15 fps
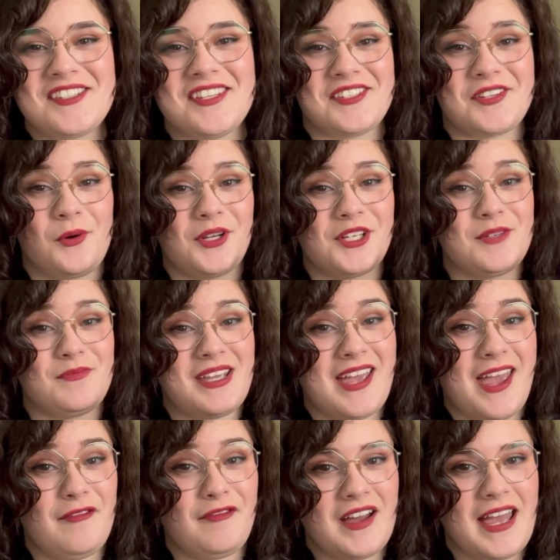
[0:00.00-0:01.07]
It's going to be
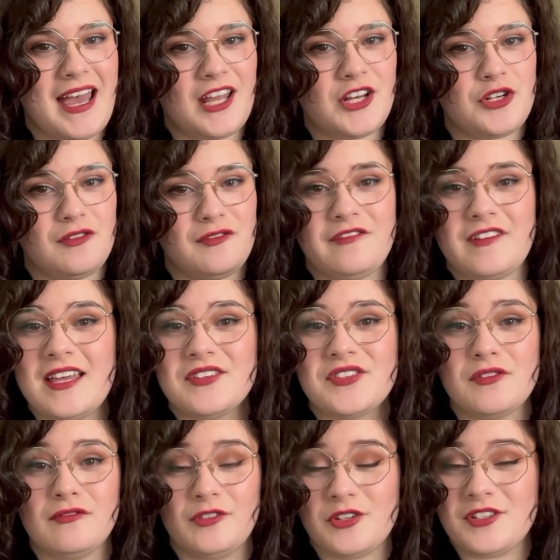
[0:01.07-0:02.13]
If I Had Your Face
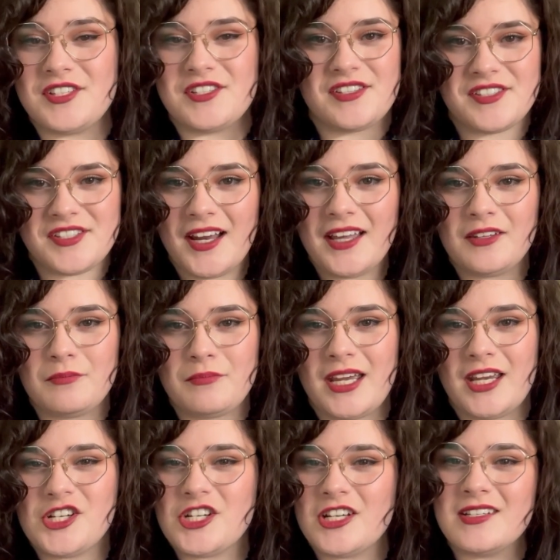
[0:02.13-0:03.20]
versus The Silent
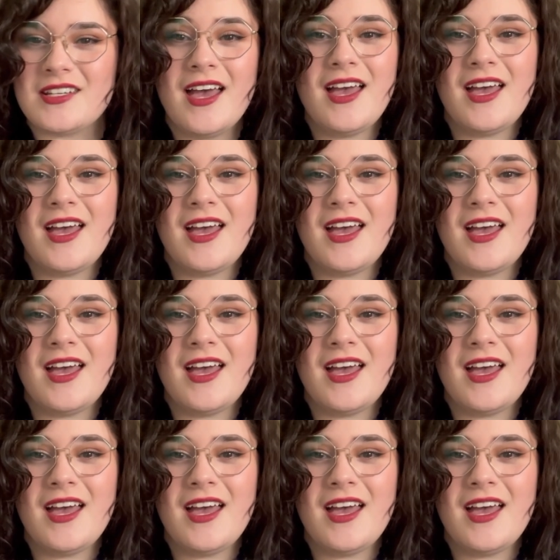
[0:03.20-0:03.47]
Patient,